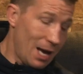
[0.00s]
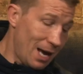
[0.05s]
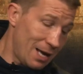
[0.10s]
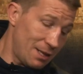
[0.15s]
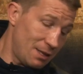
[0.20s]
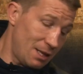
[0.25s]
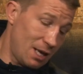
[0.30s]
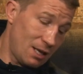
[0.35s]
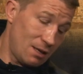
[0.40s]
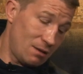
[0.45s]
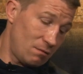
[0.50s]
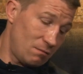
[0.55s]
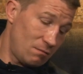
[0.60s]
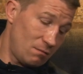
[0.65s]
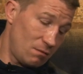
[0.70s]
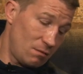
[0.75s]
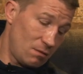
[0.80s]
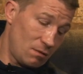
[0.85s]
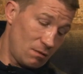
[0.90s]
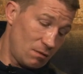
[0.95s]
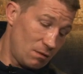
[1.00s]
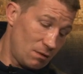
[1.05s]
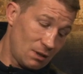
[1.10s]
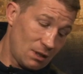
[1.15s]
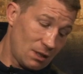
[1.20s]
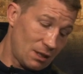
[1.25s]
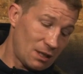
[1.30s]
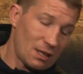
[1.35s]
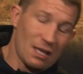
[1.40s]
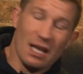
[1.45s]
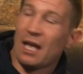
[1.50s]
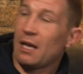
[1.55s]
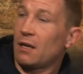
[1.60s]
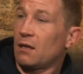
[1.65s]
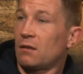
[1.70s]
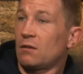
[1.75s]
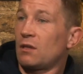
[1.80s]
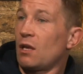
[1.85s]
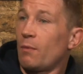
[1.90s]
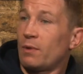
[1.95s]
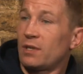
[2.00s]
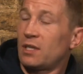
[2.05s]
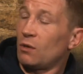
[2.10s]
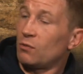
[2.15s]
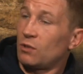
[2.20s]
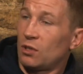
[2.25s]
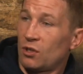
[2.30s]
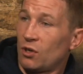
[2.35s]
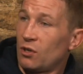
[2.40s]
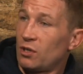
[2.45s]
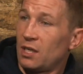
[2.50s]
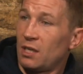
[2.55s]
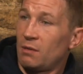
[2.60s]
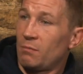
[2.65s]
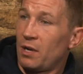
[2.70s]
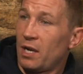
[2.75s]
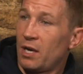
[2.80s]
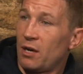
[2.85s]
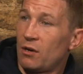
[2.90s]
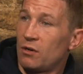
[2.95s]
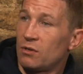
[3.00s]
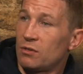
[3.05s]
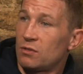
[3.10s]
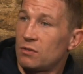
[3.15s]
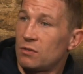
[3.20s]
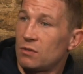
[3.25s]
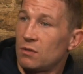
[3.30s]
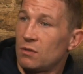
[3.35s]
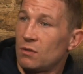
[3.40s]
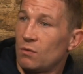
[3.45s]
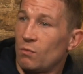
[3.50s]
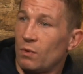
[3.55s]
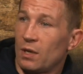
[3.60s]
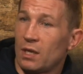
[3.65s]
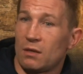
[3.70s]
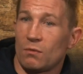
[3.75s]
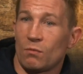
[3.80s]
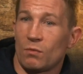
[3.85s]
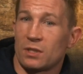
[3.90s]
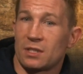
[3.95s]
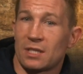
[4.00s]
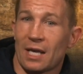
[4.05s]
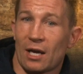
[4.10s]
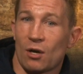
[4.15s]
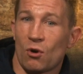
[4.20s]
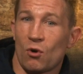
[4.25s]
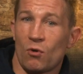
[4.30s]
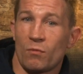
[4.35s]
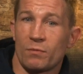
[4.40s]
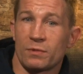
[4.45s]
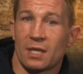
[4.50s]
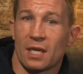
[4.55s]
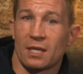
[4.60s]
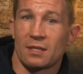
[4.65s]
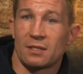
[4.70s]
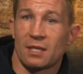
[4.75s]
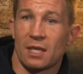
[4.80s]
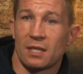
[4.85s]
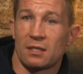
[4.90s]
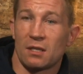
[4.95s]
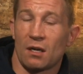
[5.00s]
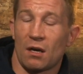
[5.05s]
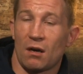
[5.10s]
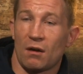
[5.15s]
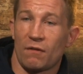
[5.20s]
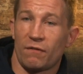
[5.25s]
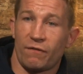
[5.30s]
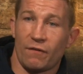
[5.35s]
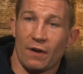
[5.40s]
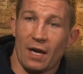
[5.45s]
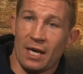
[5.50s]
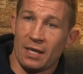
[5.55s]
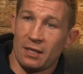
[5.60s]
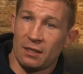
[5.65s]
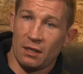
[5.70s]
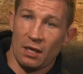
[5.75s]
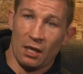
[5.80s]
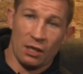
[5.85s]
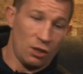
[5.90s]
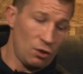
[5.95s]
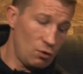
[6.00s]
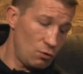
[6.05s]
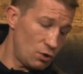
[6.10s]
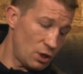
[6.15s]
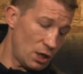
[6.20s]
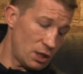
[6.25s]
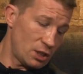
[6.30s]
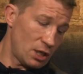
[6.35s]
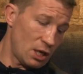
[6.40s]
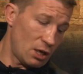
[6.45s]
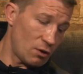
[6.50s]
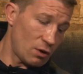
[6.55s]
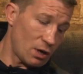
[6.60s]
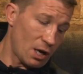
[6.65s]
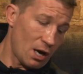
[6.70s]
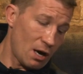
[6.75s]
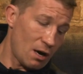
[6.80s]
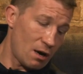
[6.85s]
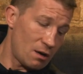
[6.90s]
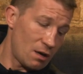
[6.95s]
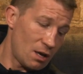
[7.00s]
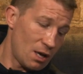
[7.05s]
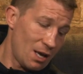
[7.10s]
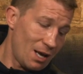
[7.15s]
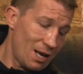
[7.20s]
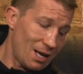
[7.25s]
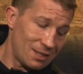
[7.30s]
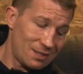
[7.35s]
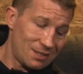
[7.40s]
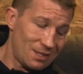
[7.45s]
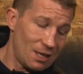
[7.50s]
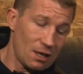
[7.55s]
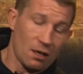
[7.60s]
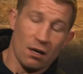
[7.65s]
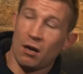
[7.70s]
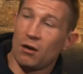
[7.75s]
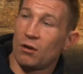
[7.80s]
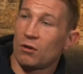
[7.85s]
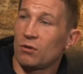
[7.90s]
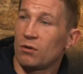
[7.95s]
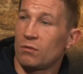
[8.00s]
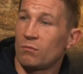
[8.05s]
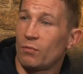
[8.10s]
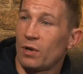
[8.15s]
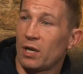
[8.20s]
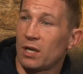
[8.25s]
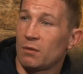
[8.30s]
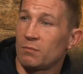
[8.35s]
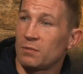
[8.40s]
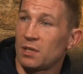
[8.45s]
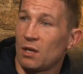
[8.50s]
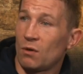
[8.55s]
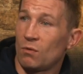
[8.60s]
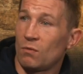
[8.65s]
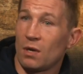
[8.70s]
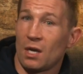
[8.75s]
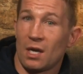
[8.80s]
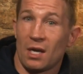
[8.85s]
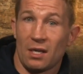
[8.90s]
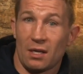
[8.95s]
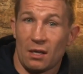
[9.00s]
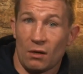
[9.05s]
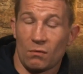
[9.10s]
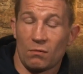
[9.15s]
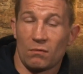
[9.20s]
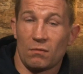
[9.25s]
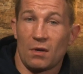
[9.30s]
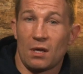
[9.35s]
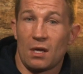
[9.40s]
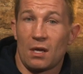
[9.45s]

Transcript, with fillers: and then they went down to thirteen players with with Zach Holmes getting sent off and and Huget's yellow card, and still Connacht couldn't break them down. Now,